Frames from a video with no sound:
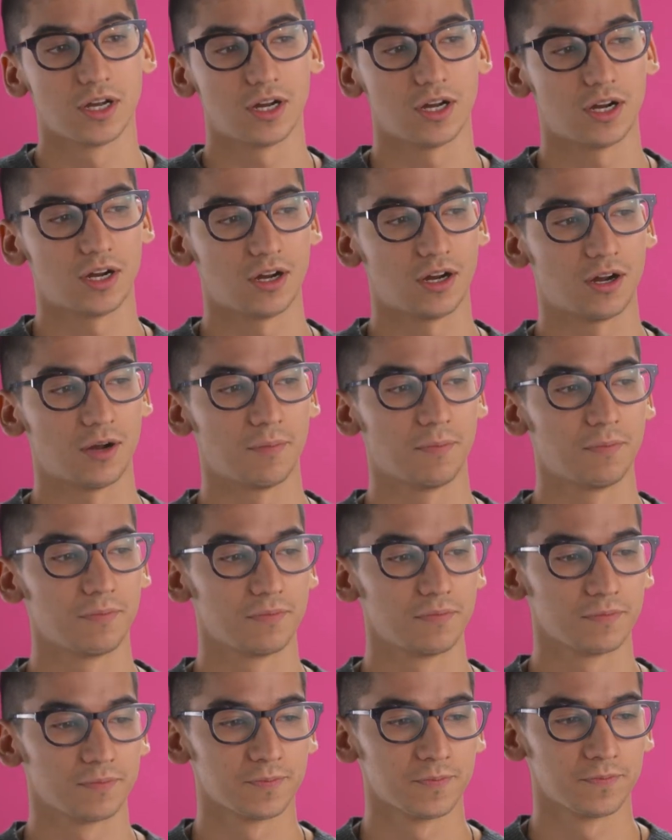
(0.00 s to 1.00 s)

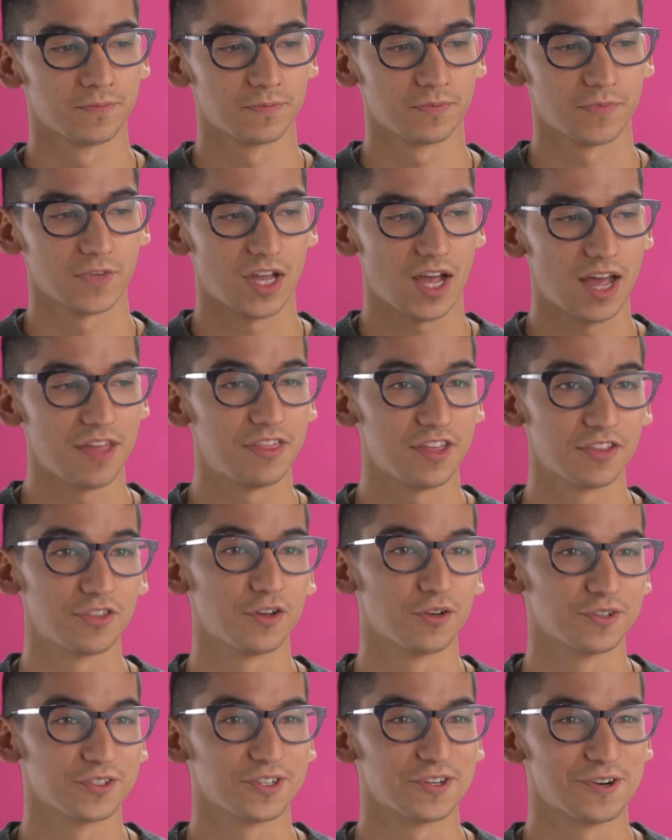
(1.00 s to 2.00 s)
I think
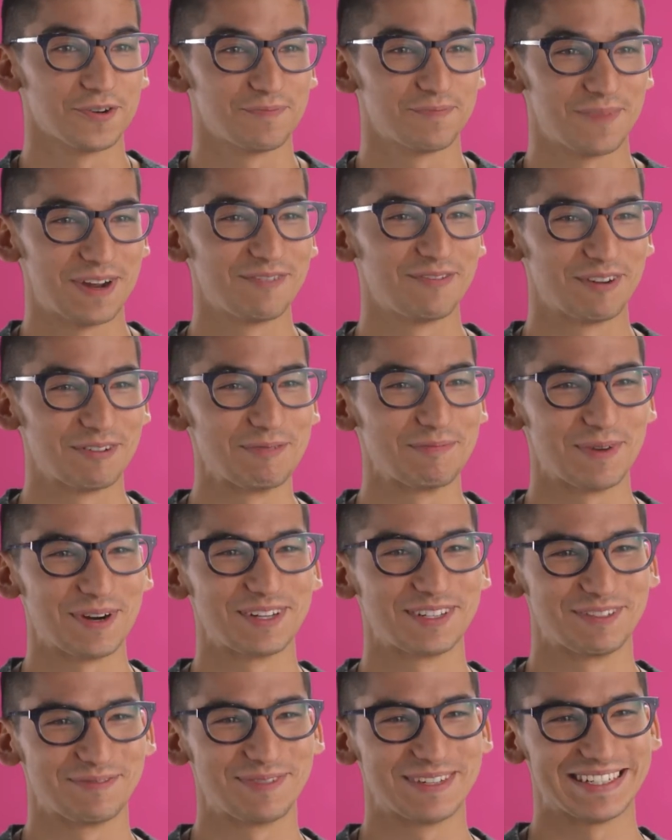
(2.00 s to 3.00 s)
those are my favorite
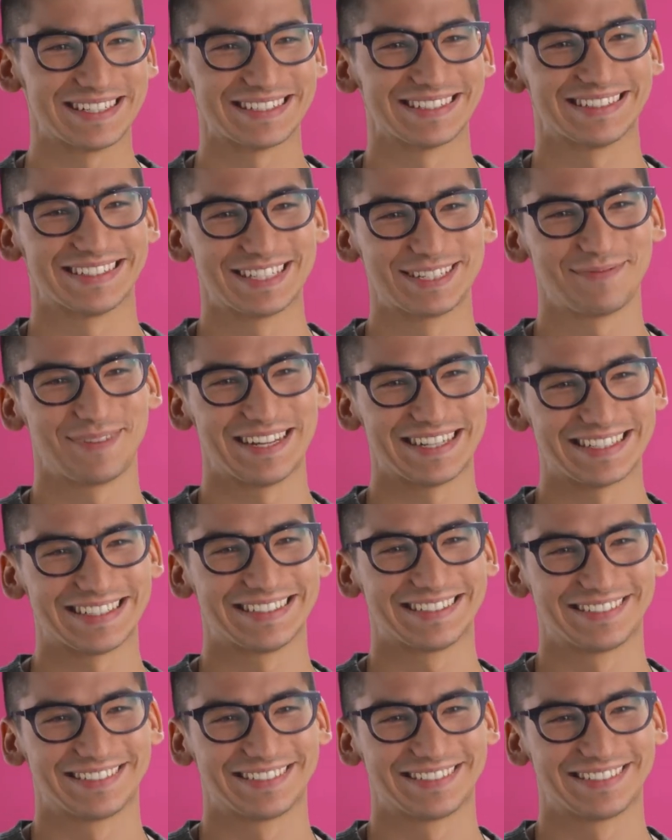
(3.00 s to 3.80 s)
parts of being Hispanic.